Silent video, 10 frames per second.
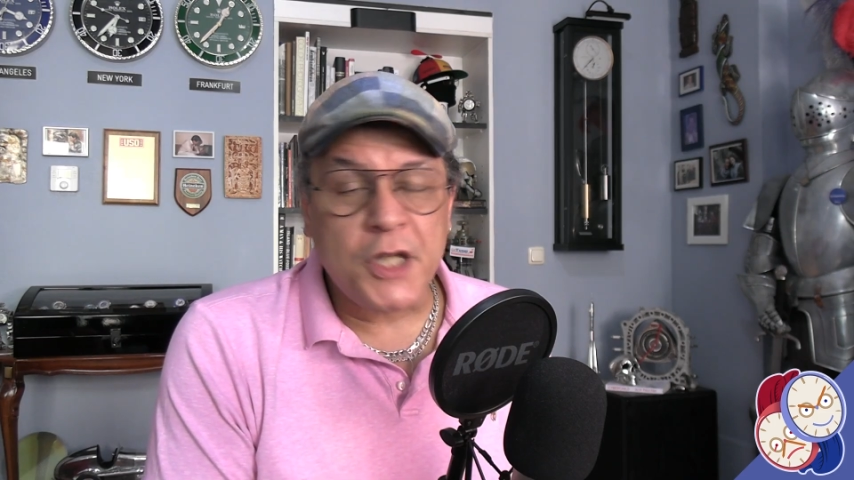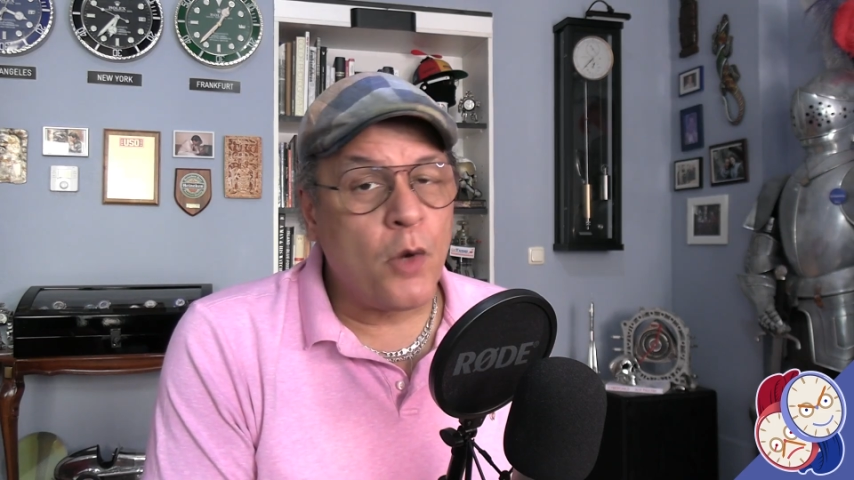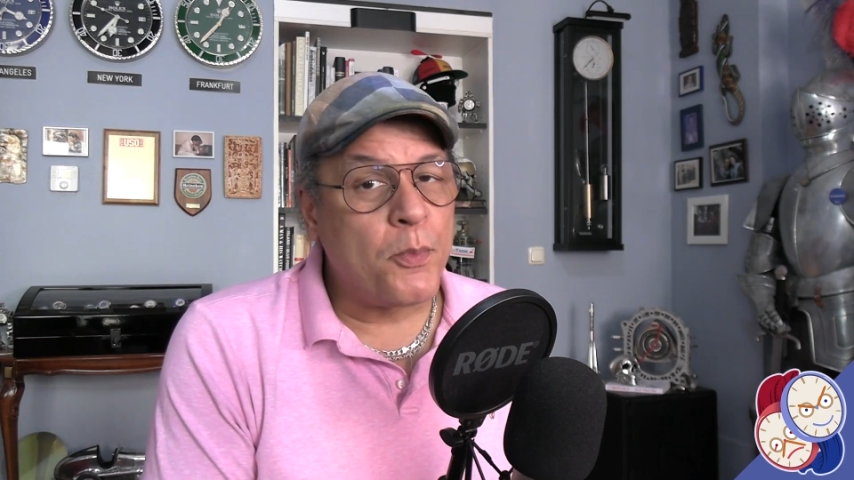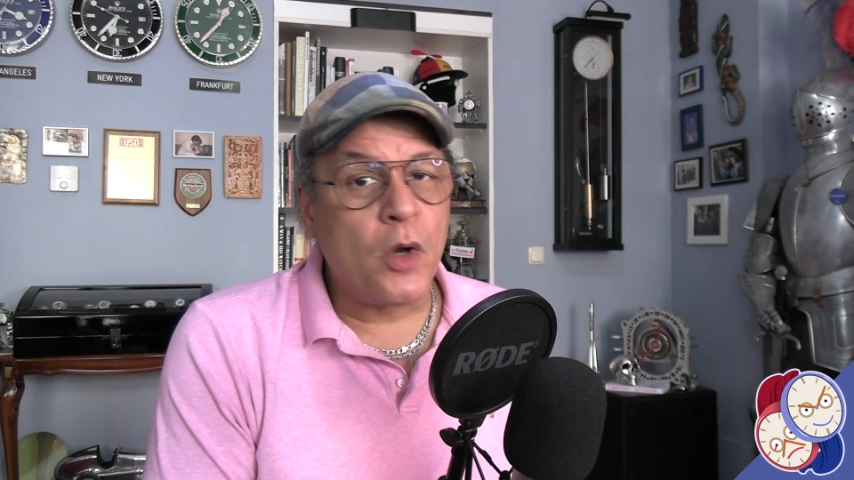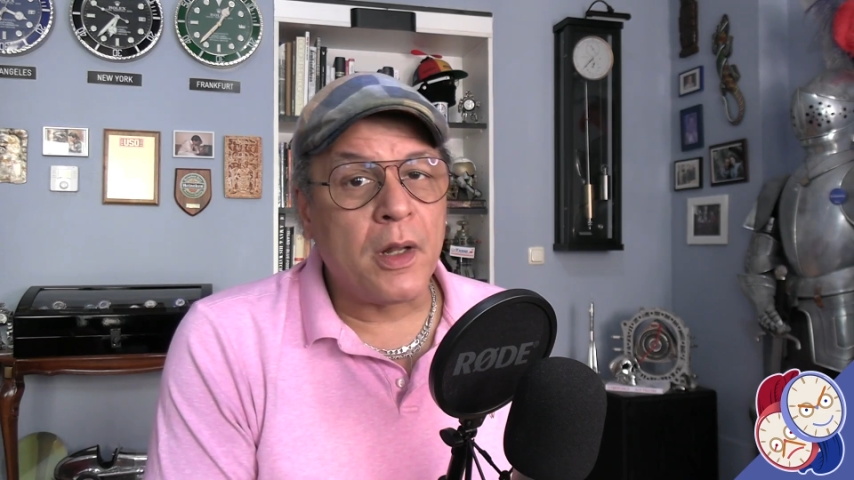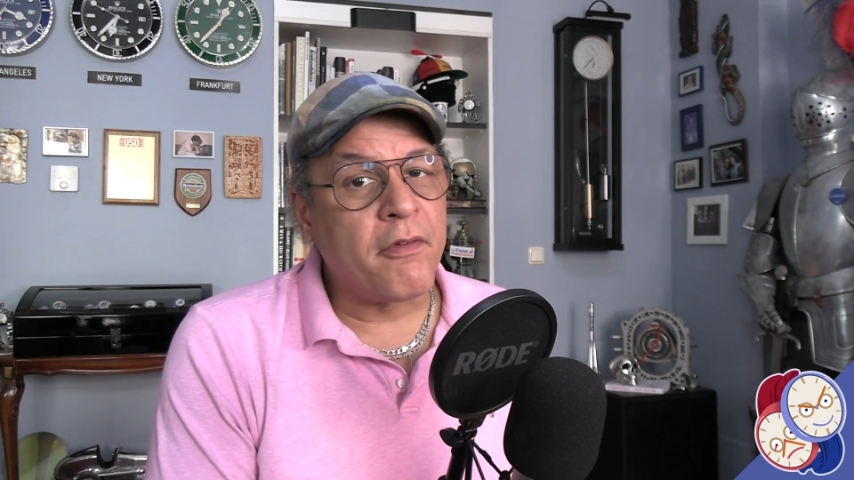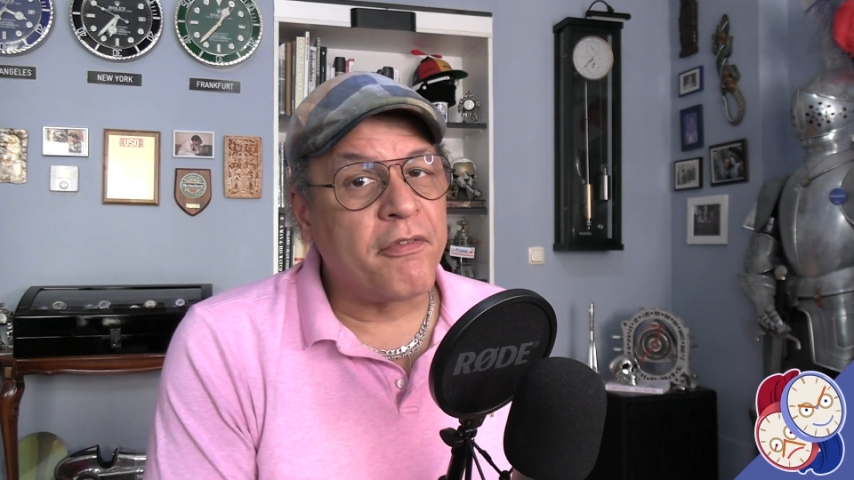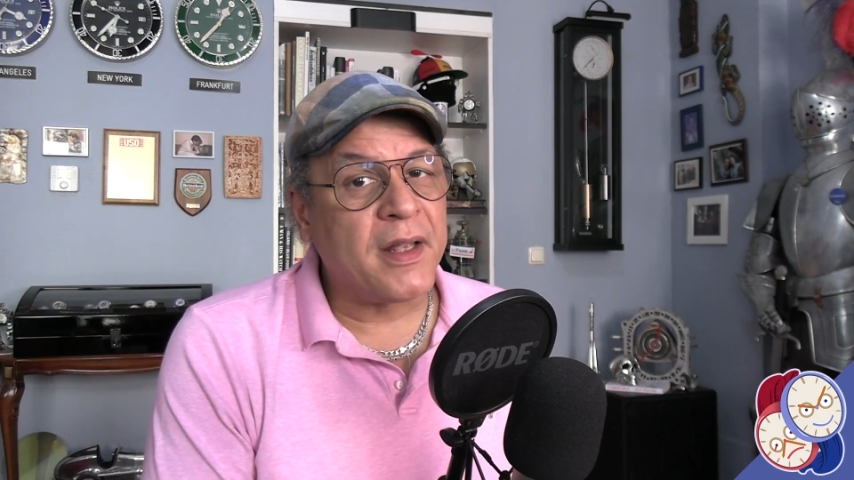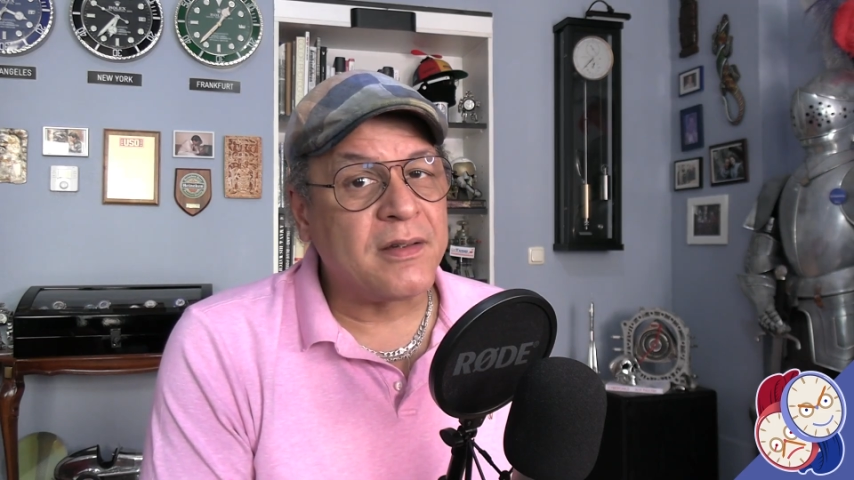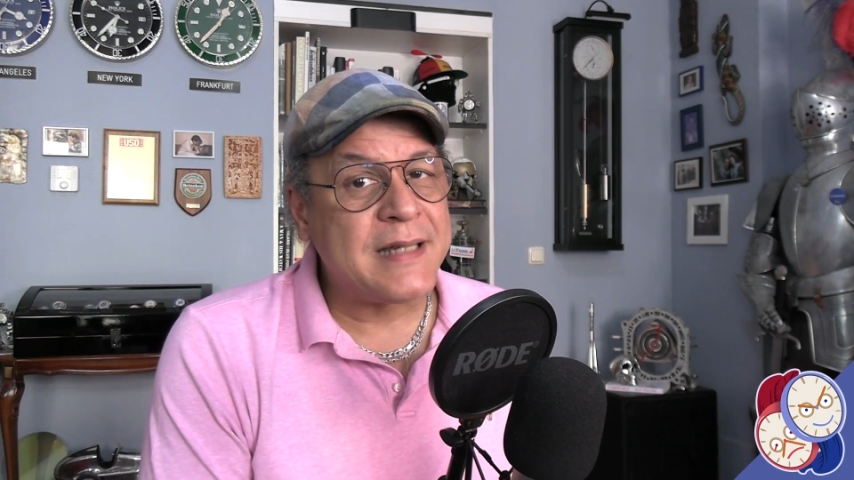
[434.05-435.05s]
I hope you all have a
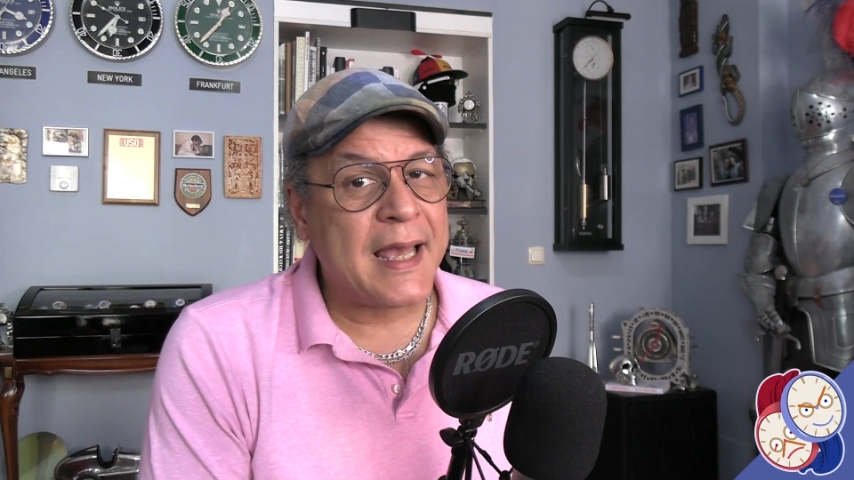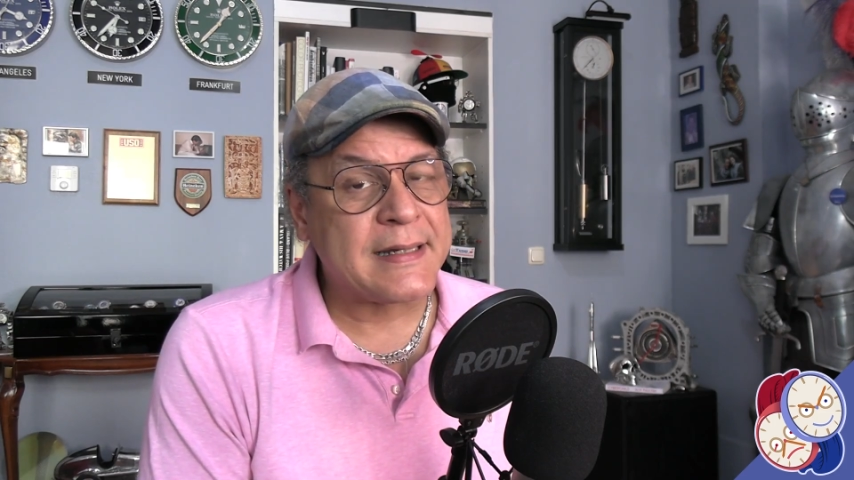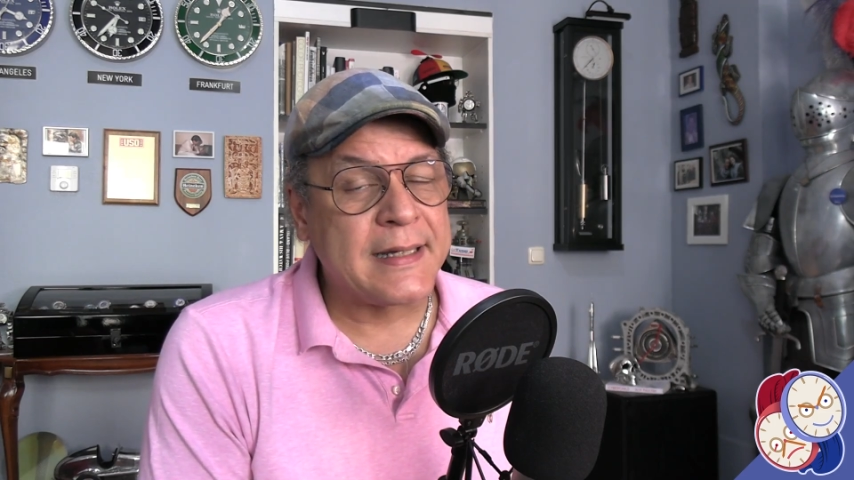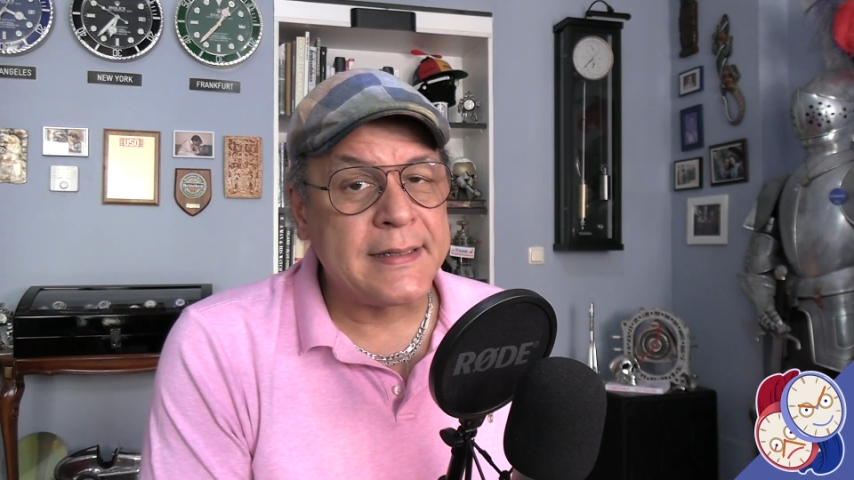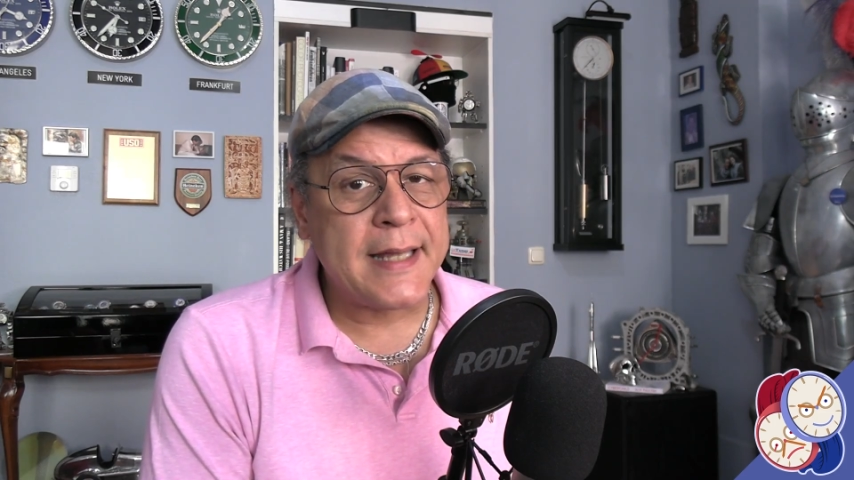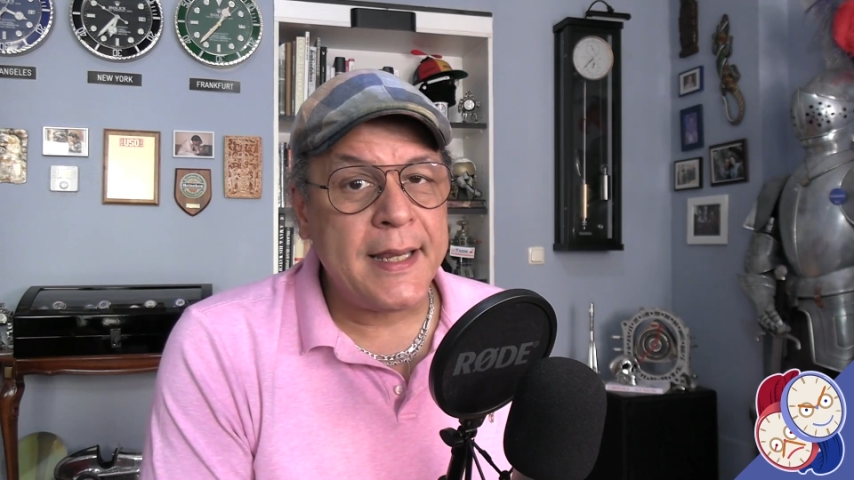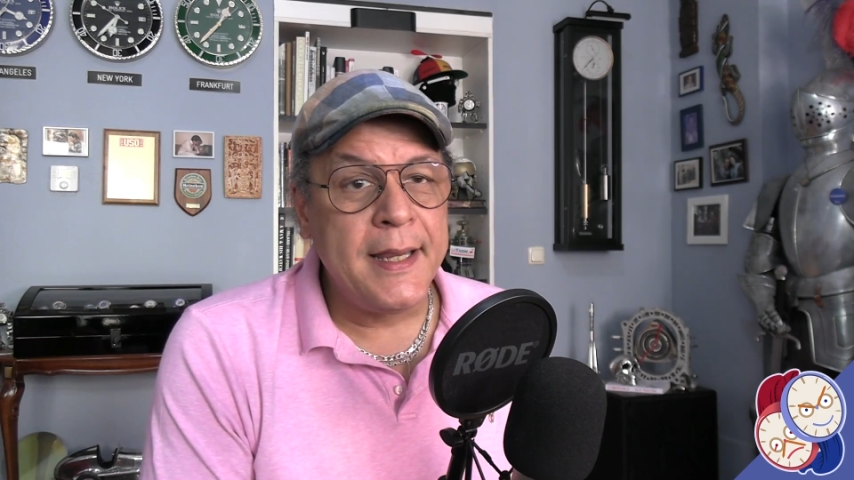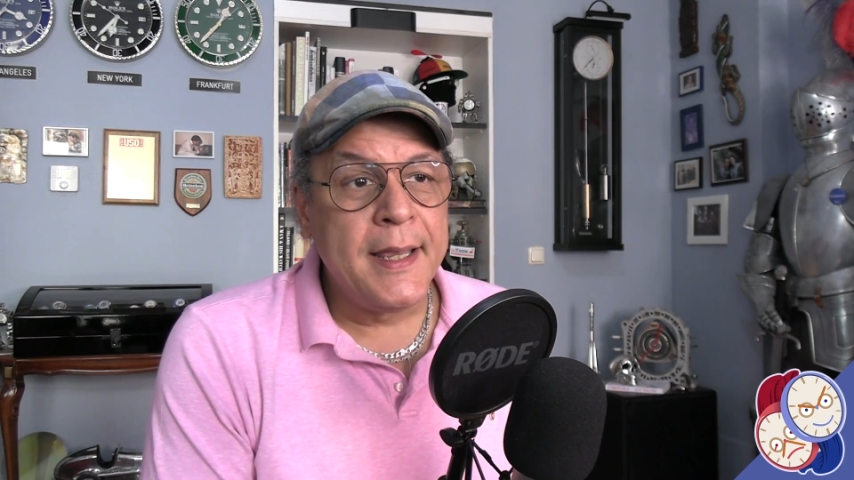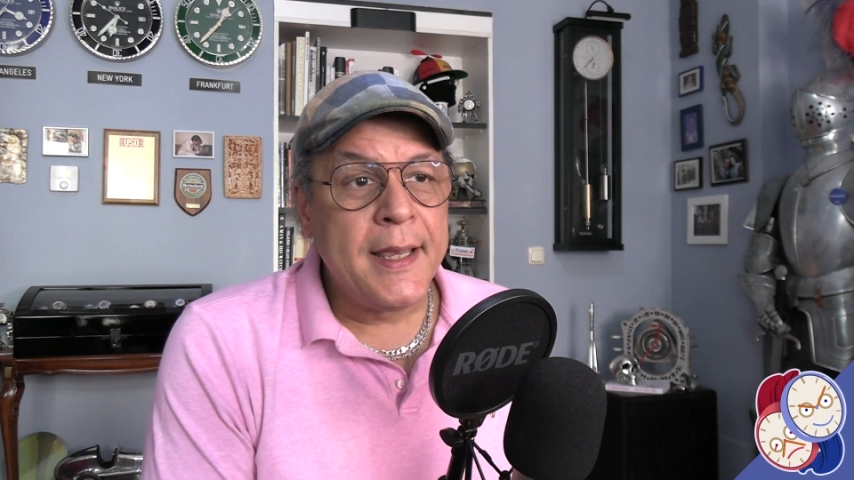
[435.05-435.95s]
fantastic day.